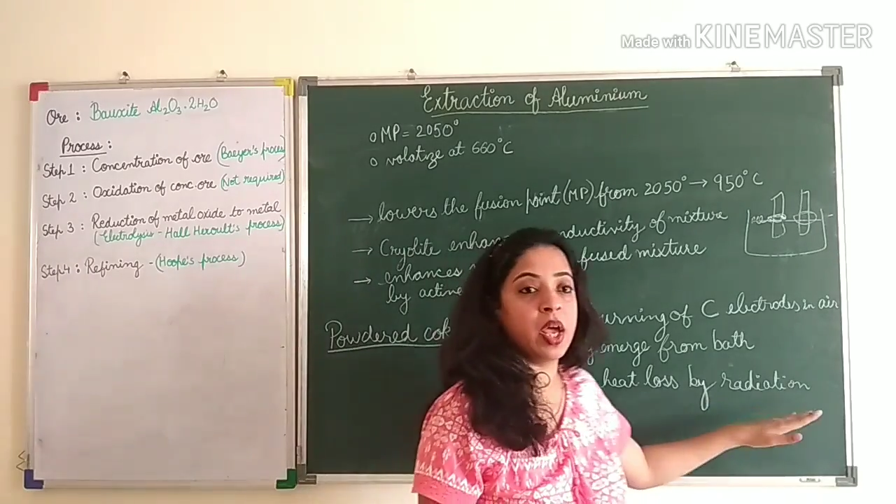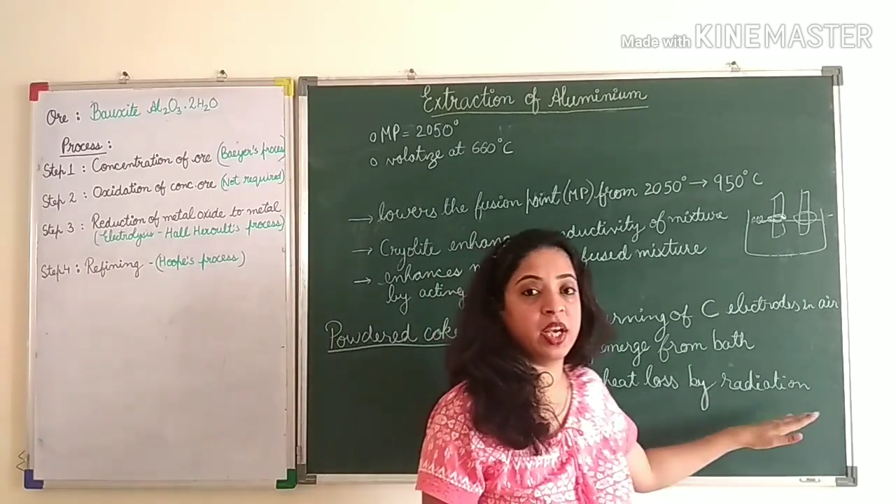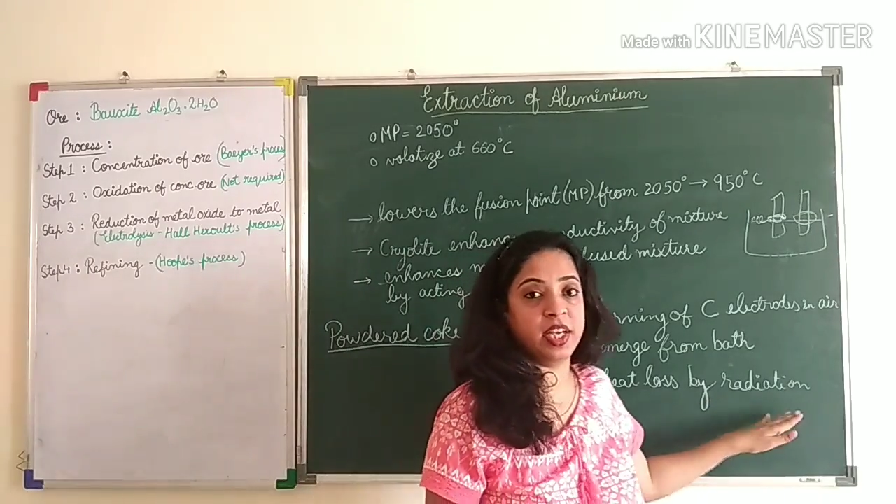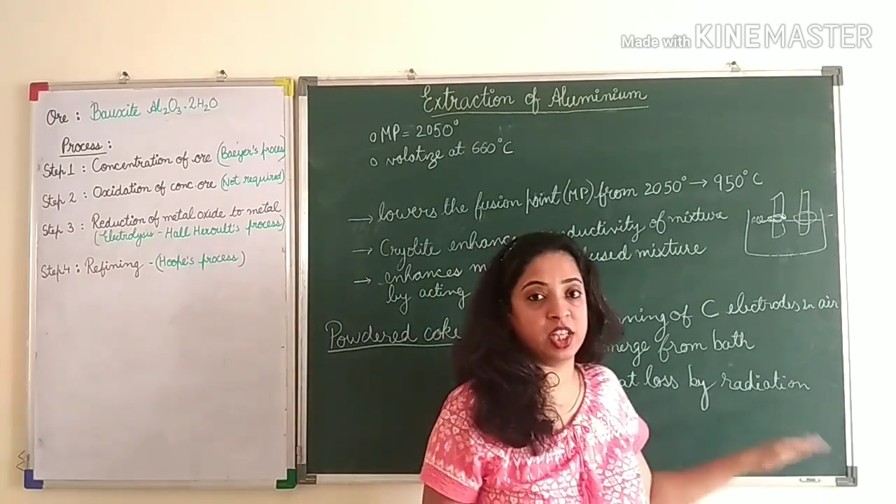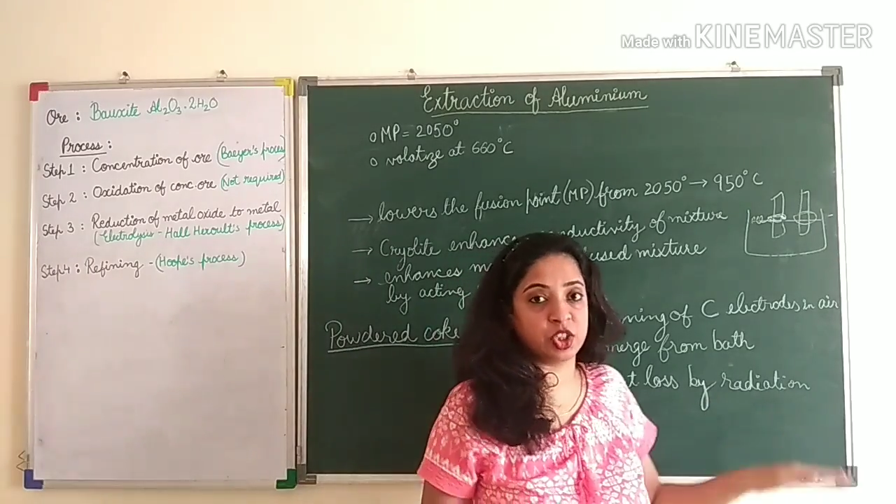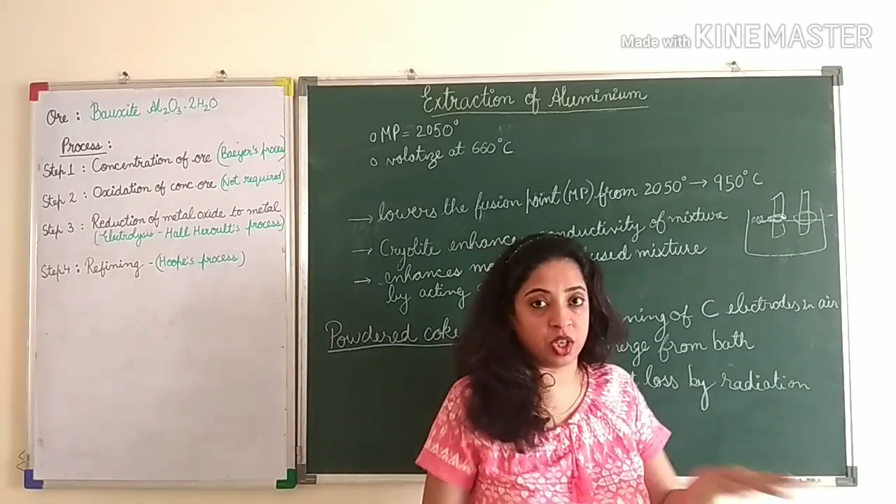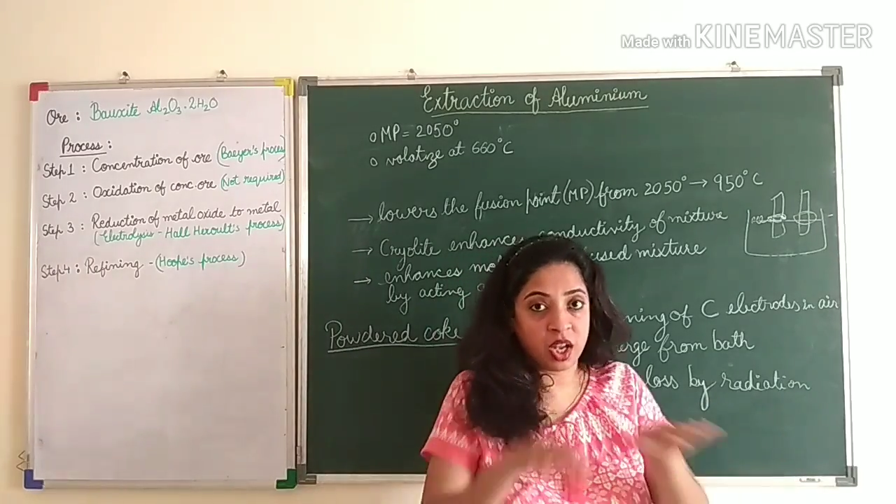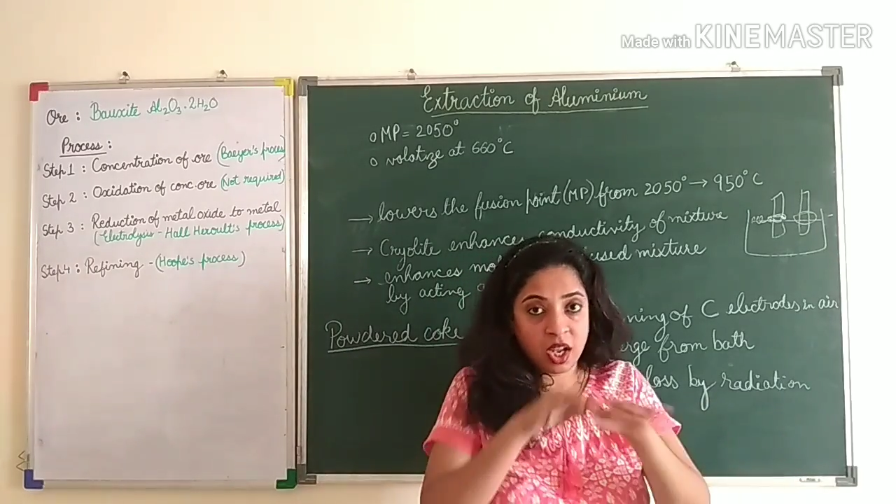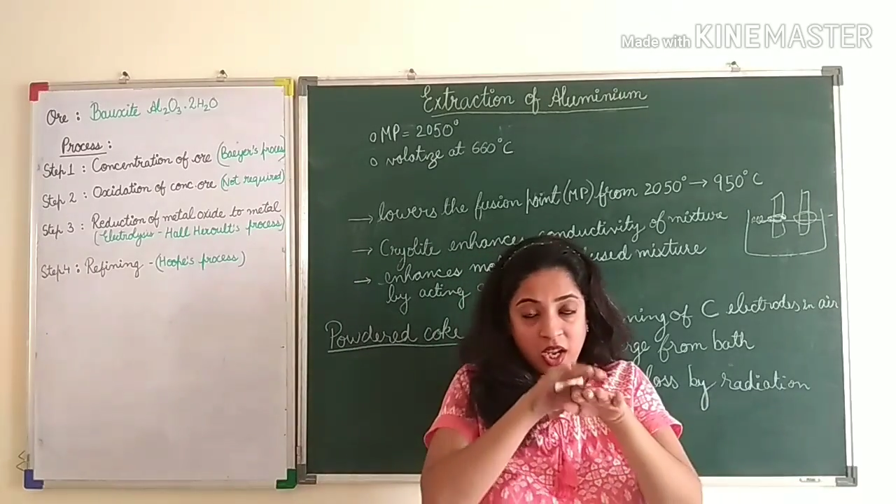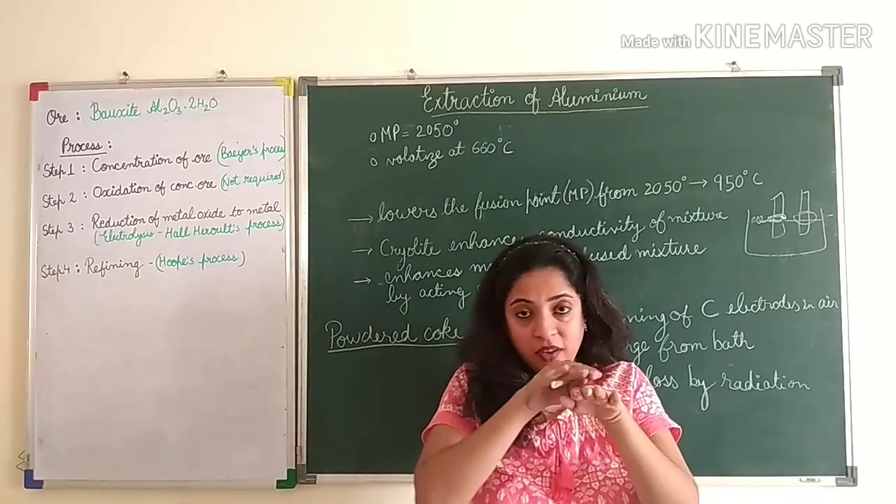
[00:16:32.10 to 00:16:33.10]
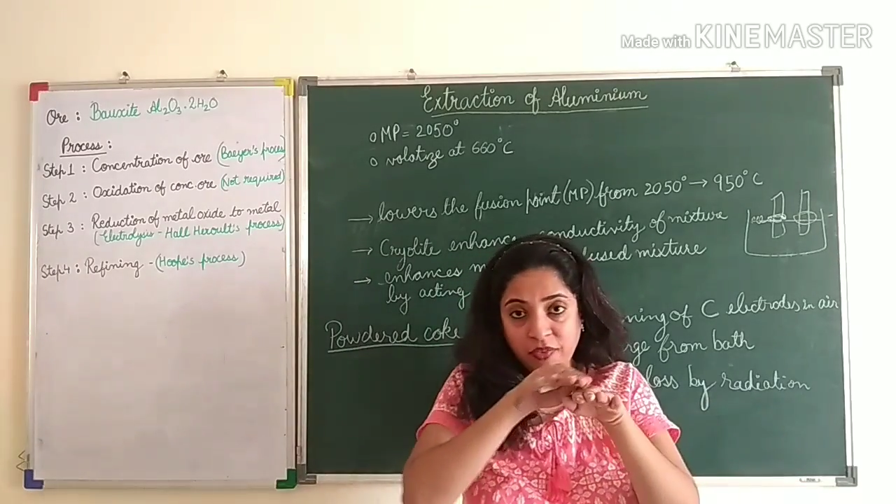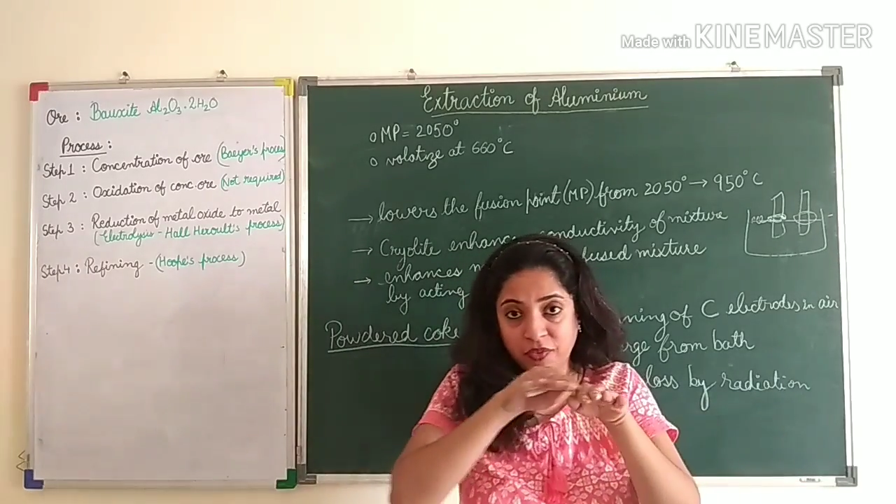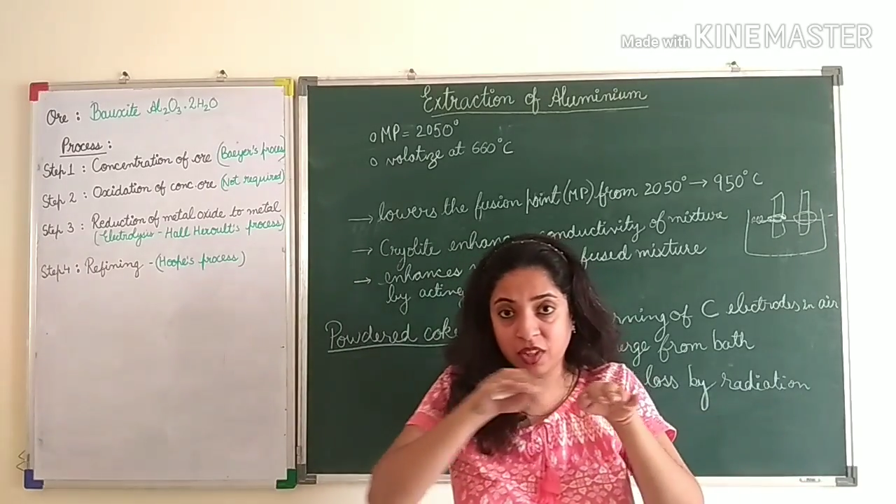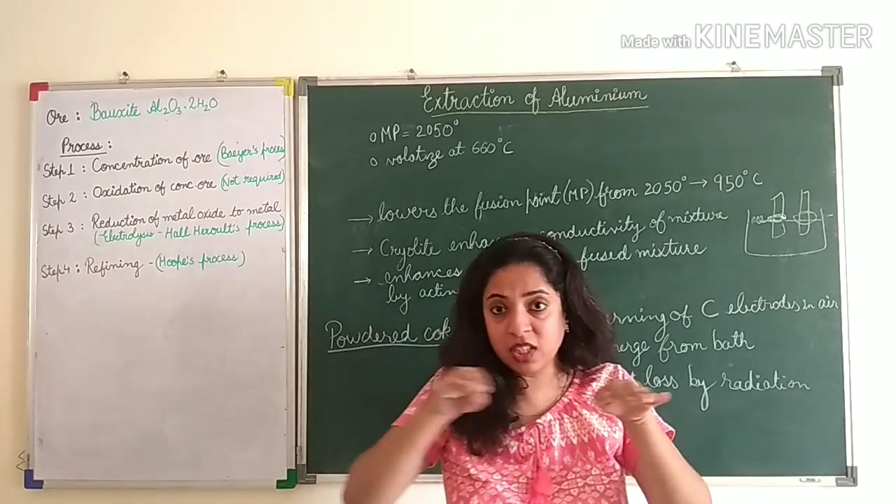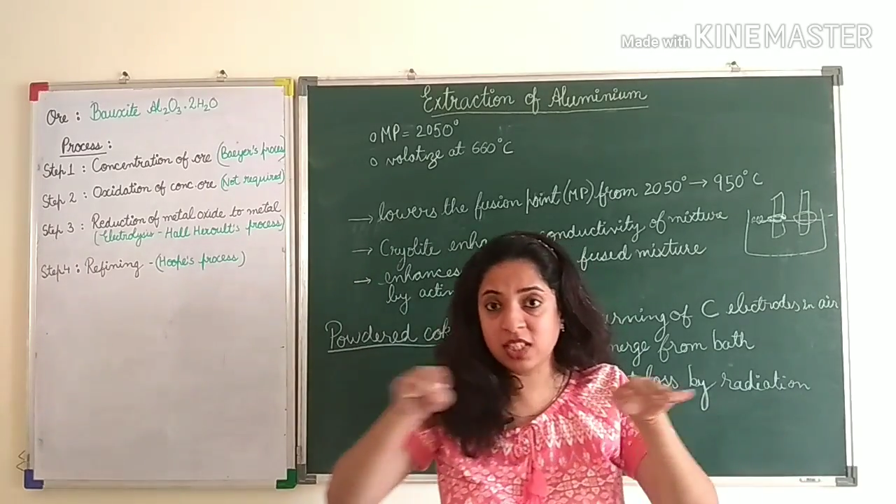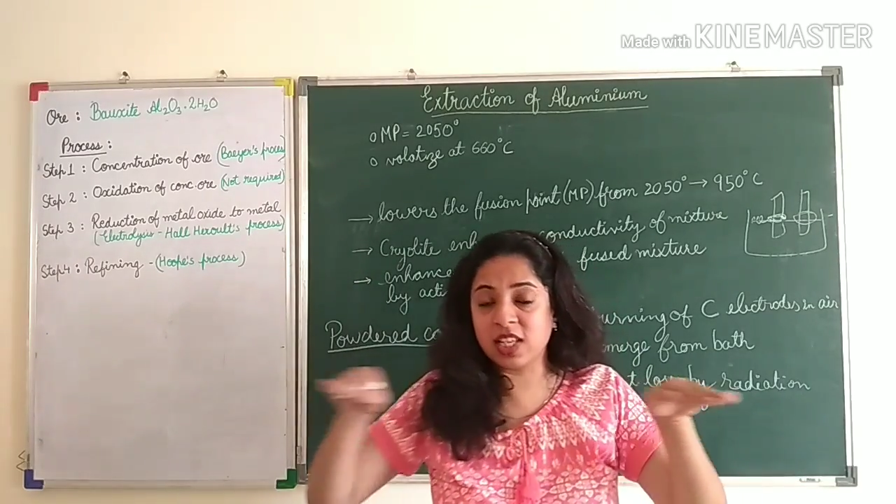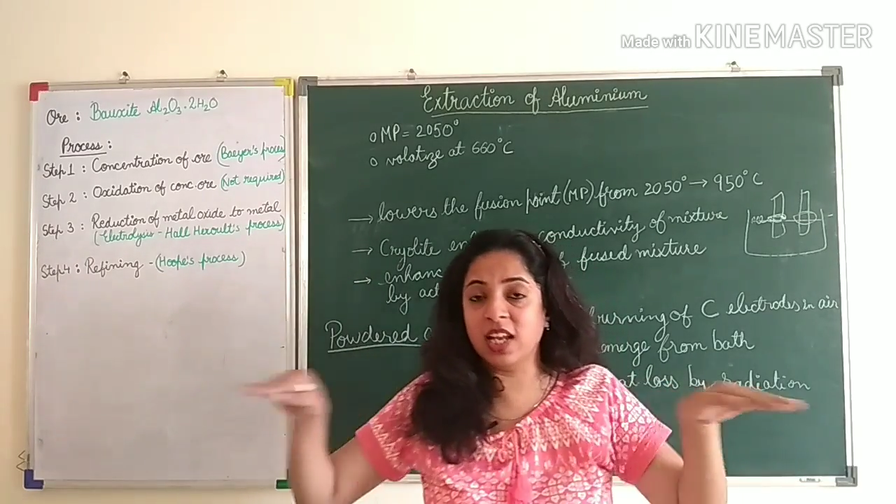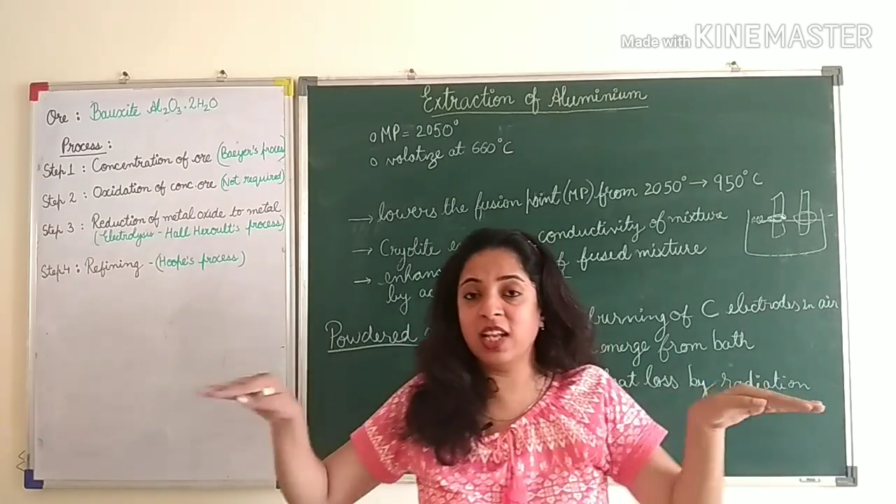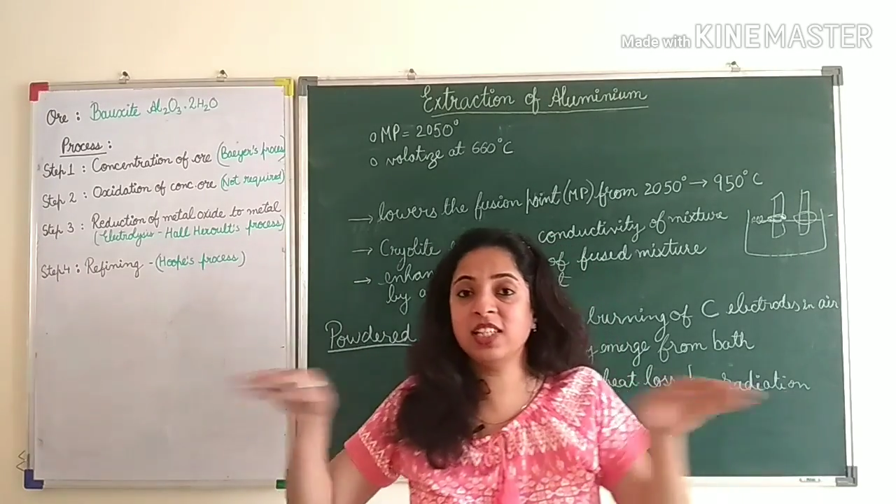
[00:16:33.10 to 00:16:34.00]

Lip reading: by radiation. If the cell